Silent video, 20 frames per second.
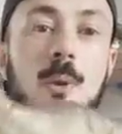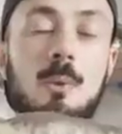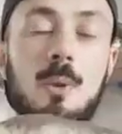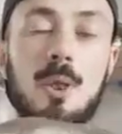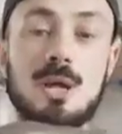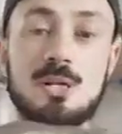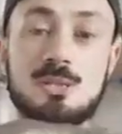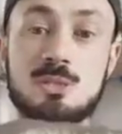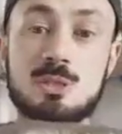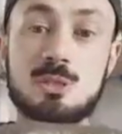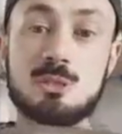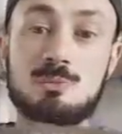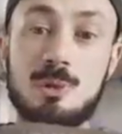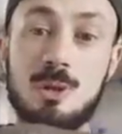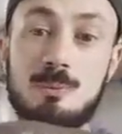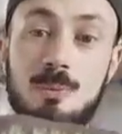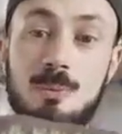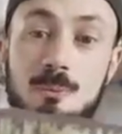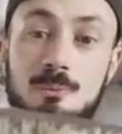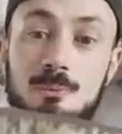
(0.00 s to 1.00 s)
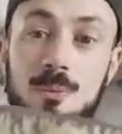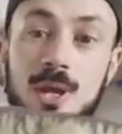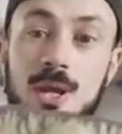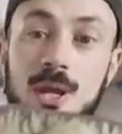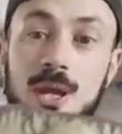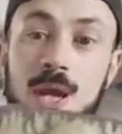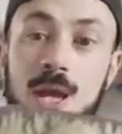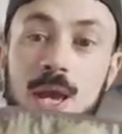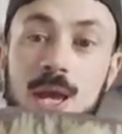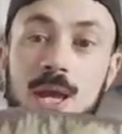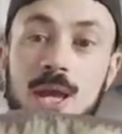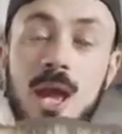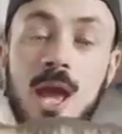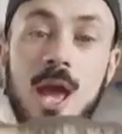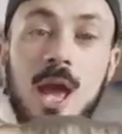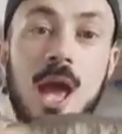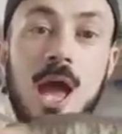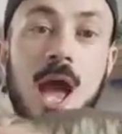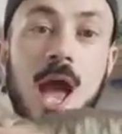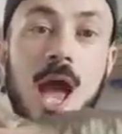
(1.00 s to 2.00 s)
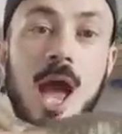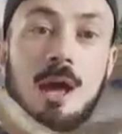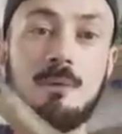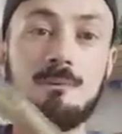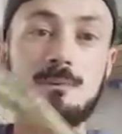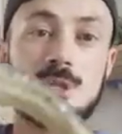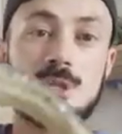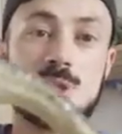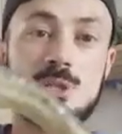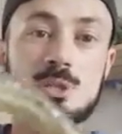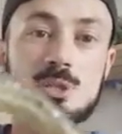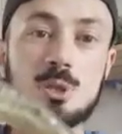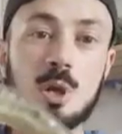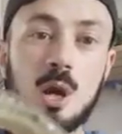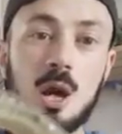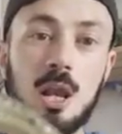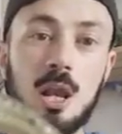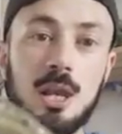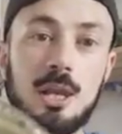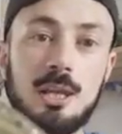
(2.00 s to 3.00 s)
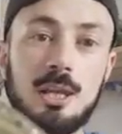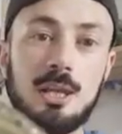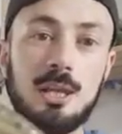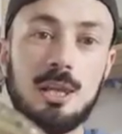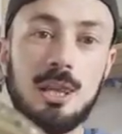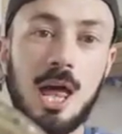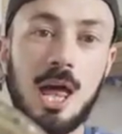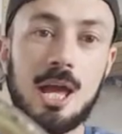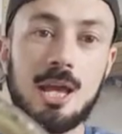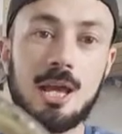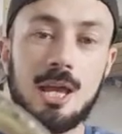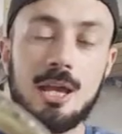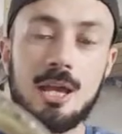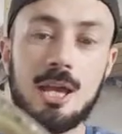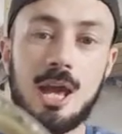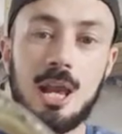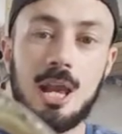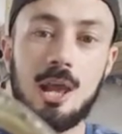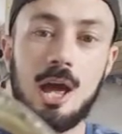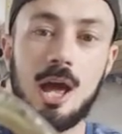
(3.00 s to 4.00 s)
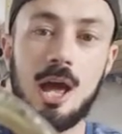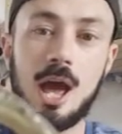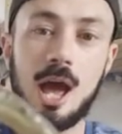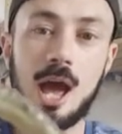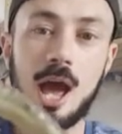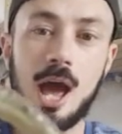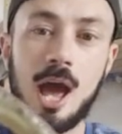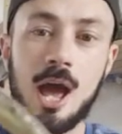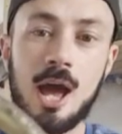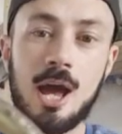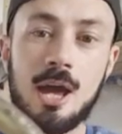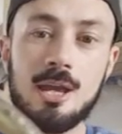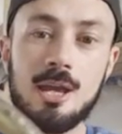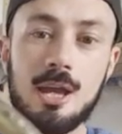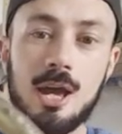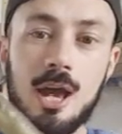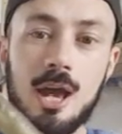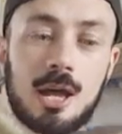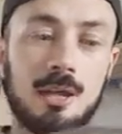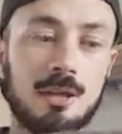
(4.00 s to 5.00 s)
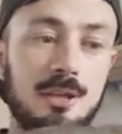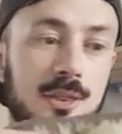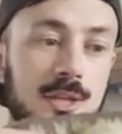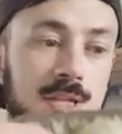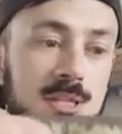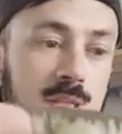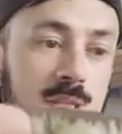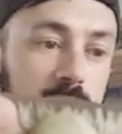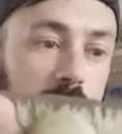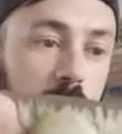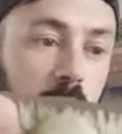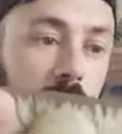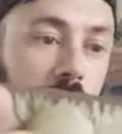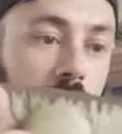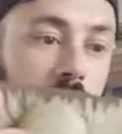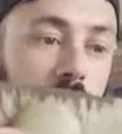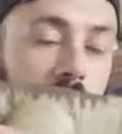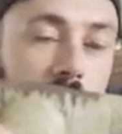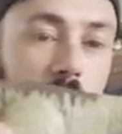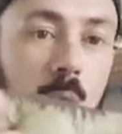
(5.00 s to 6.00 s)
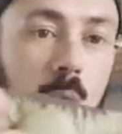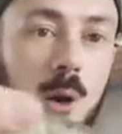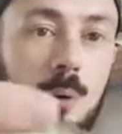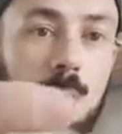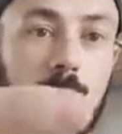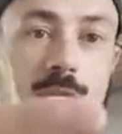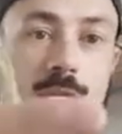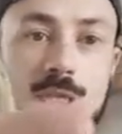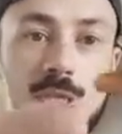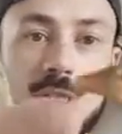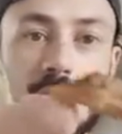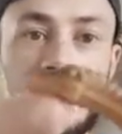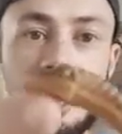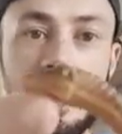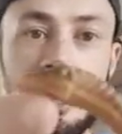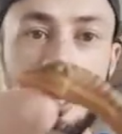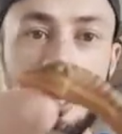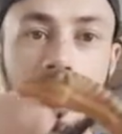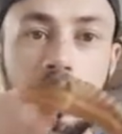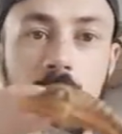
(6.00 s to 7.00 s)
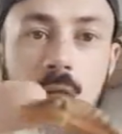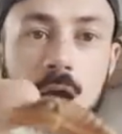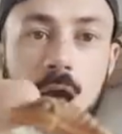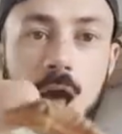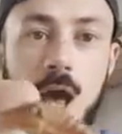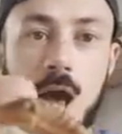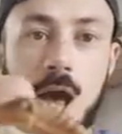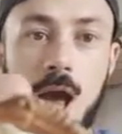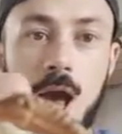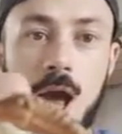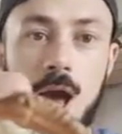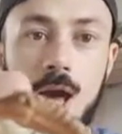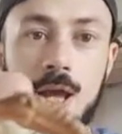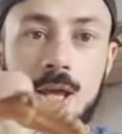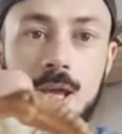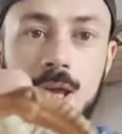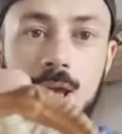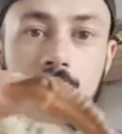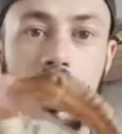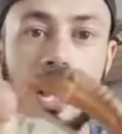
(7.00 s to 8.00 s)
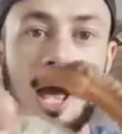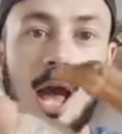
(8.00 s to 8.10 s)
but that's just me being picky. This one's got a lighter yellow eye, and this one's got like an orangey eye.